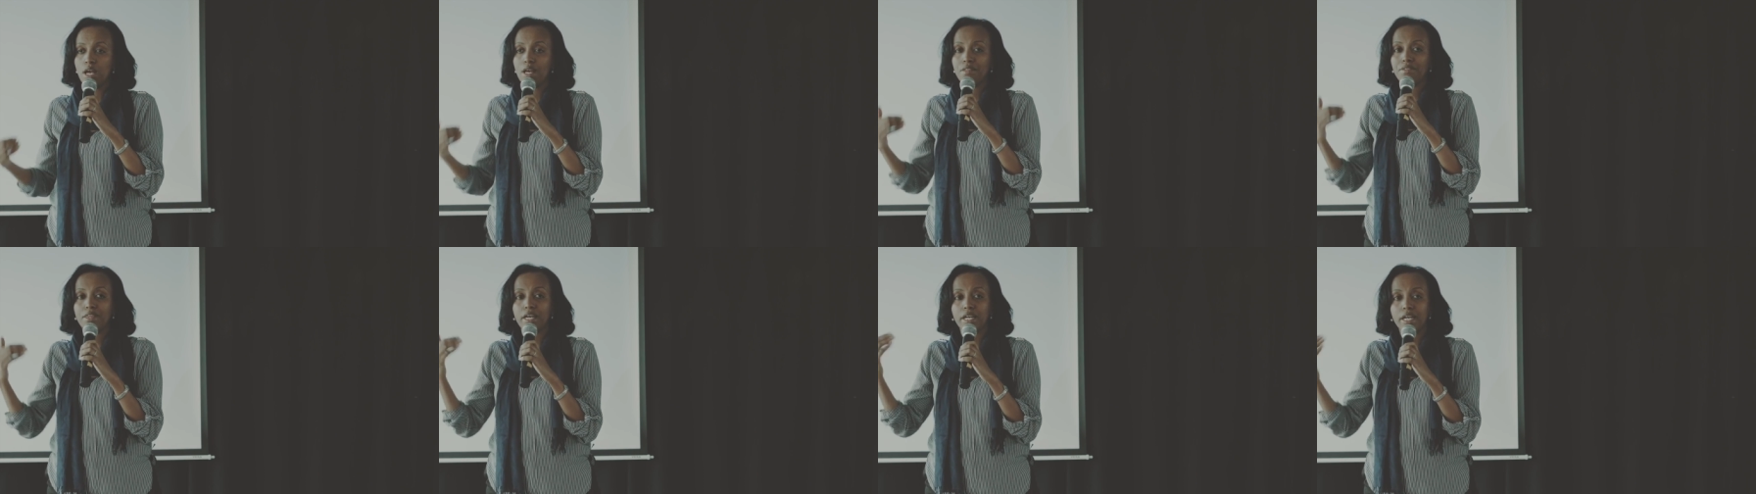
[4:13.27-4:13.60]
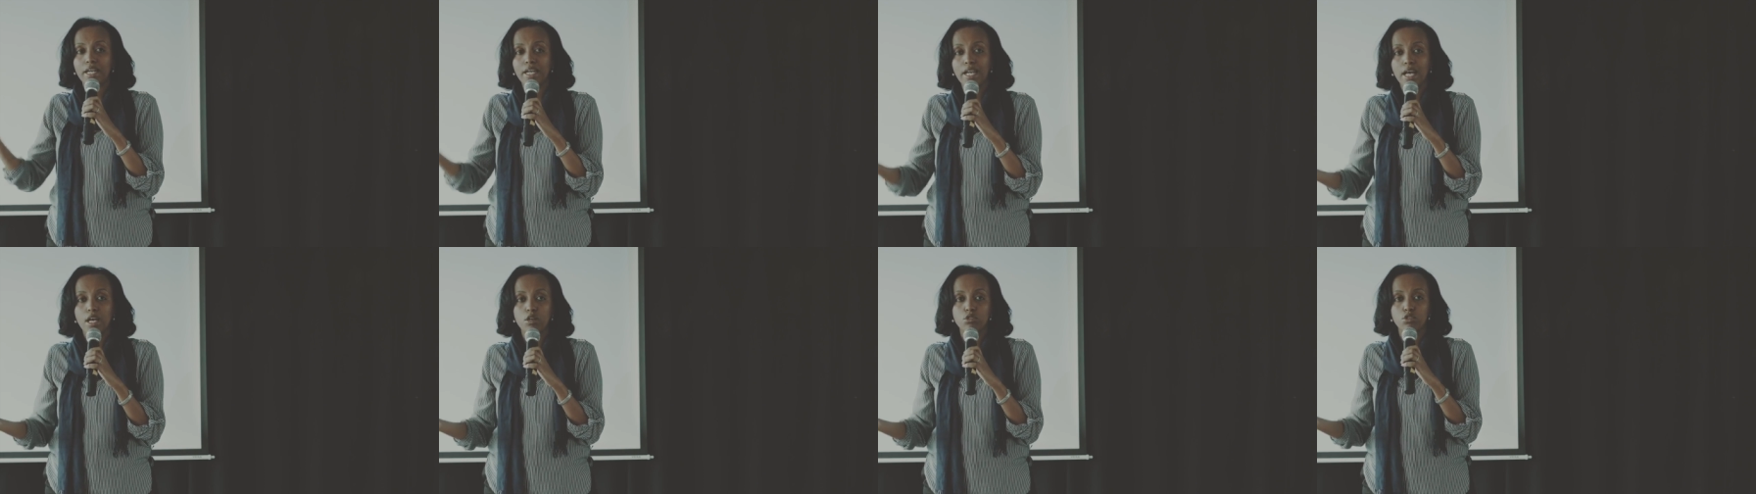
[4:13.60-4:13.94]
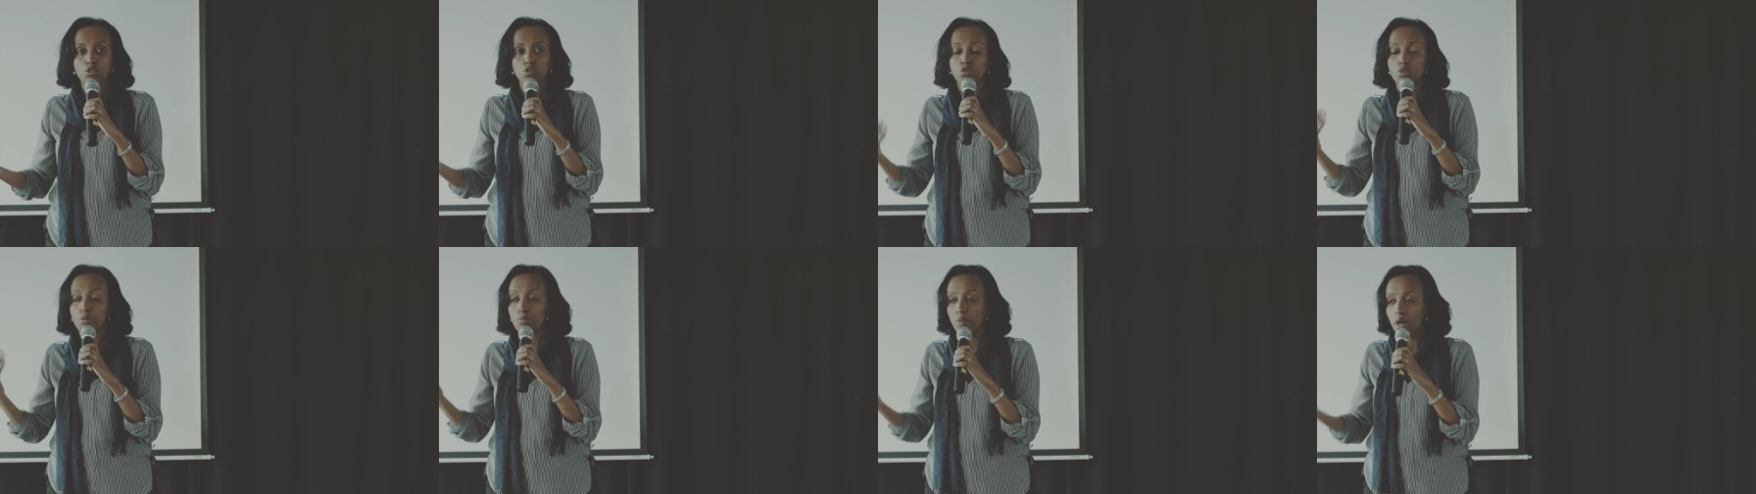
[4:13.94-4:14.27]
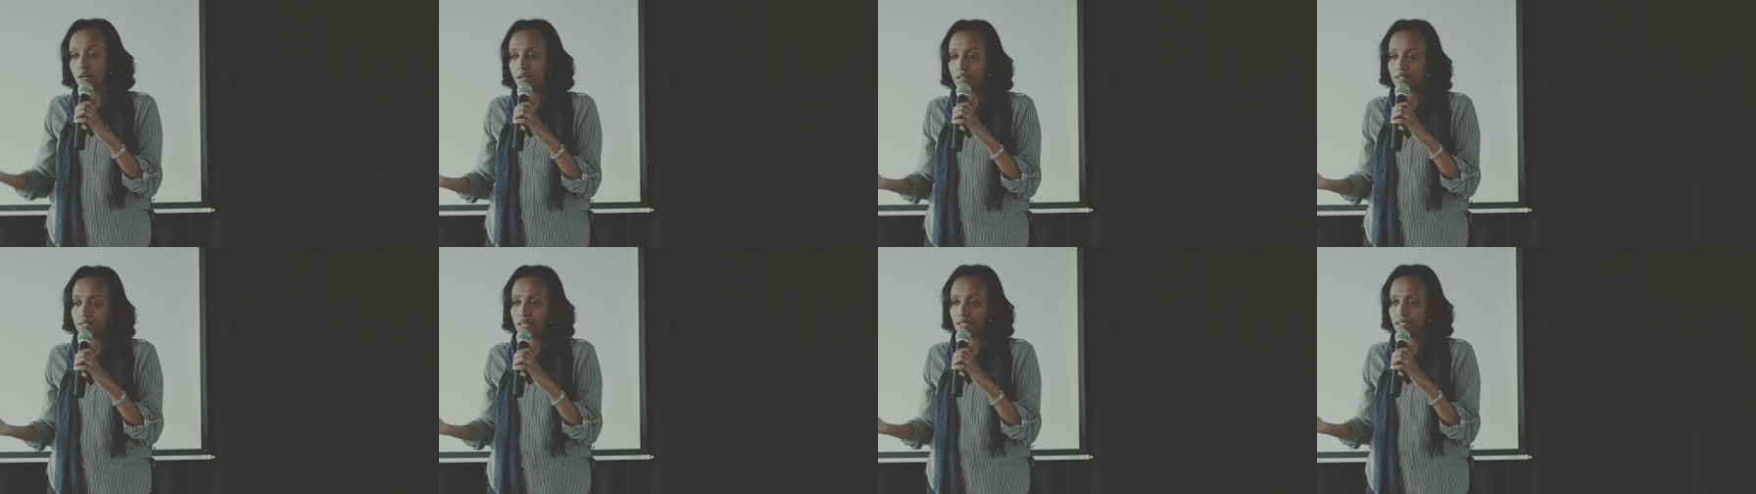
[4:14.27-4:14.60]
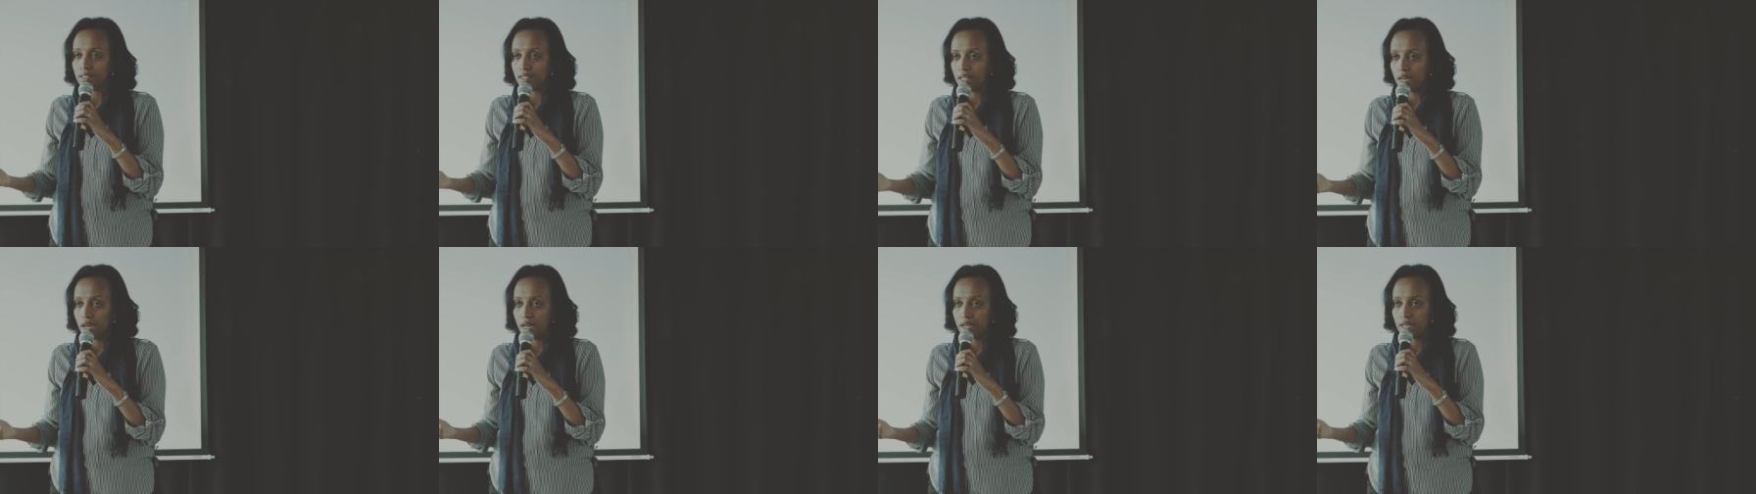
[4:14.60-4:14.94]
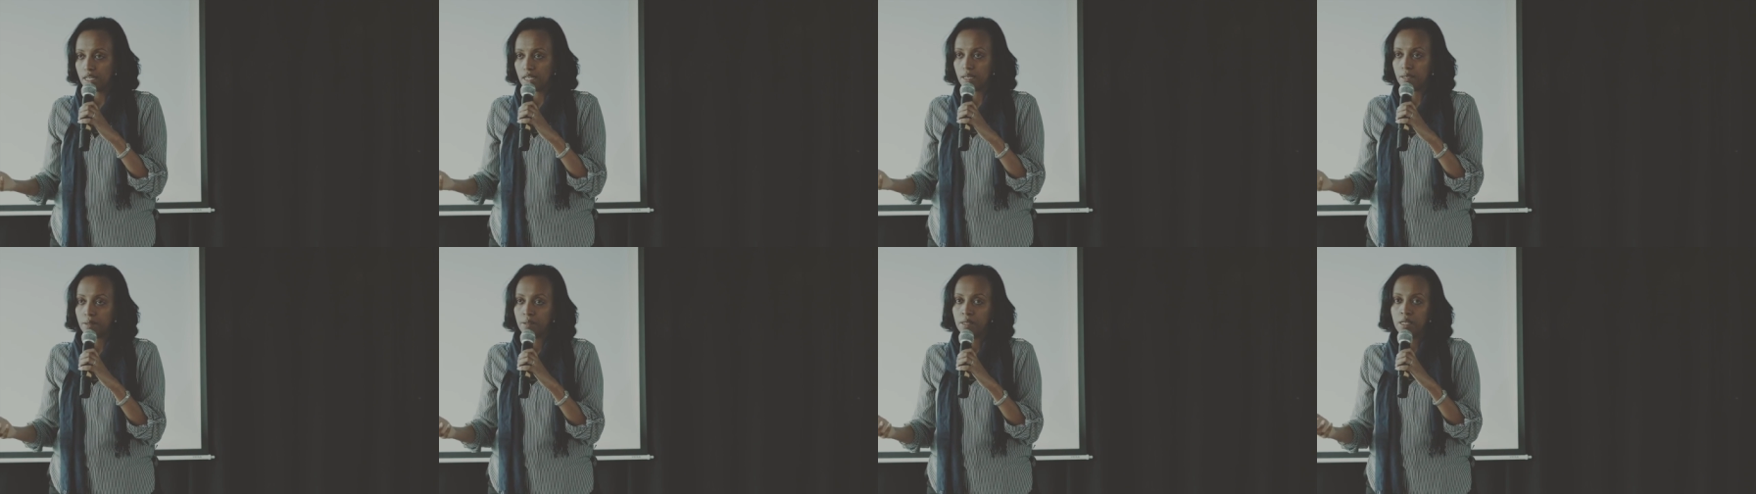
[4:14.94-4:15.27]
that allows you to monetize that
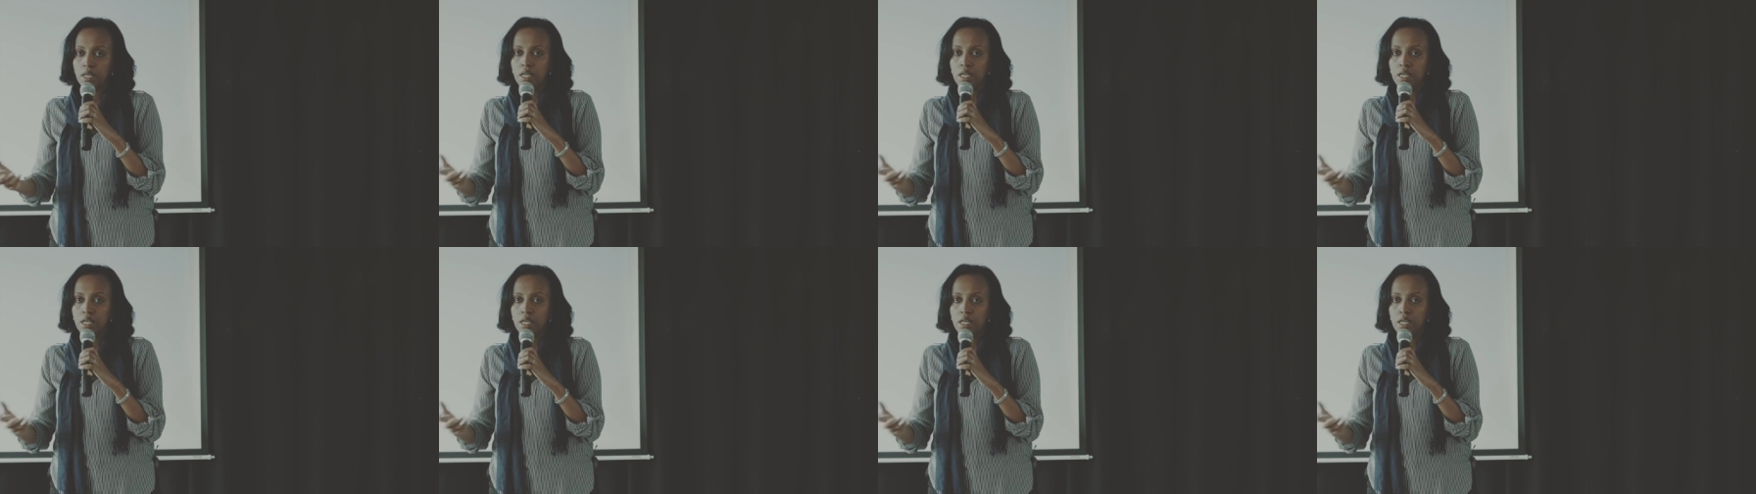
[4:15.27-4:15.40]
idea.